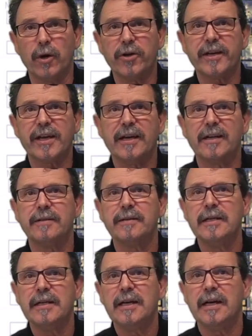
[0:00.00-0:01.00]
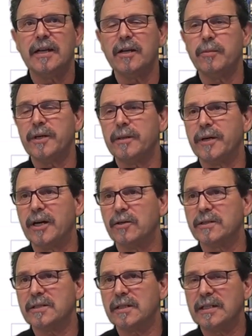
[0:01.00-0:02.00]
to care a little bit
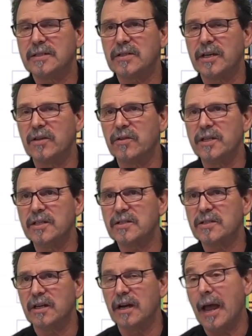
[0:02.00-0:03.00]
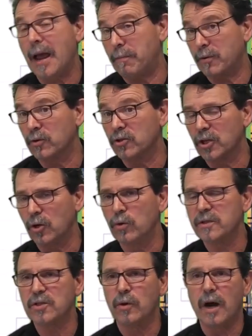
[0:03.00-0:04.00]
about, let's say, these app controls.
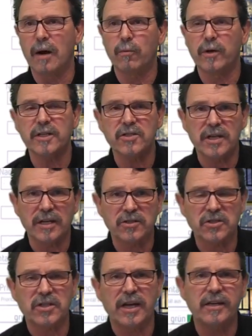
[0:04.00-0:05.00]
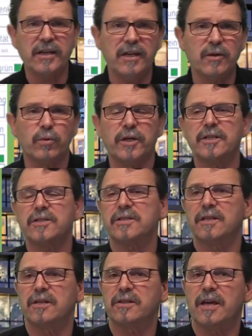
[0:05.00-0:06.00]
So what is the understanding? What is
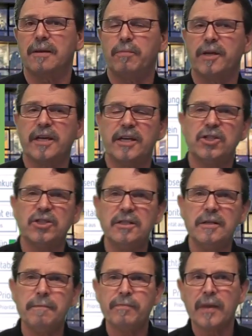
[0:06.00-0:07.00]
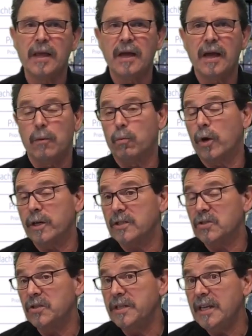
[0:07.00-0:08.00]
the application? What is
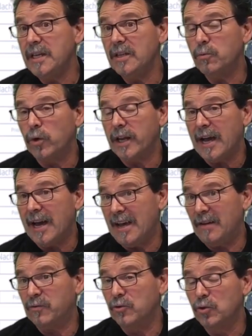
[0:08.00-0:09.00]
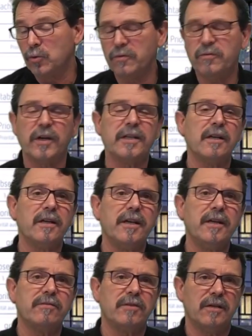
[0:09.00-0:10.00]
the need? What I have to do
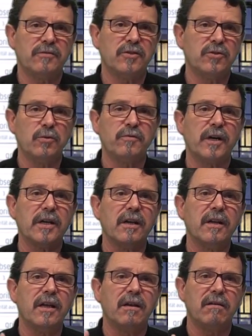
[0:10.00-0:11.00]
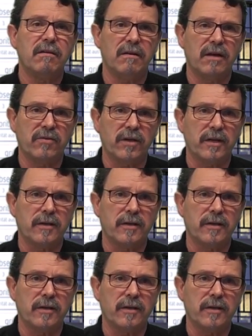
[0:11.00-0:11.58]
finally? You have to do finally nothing.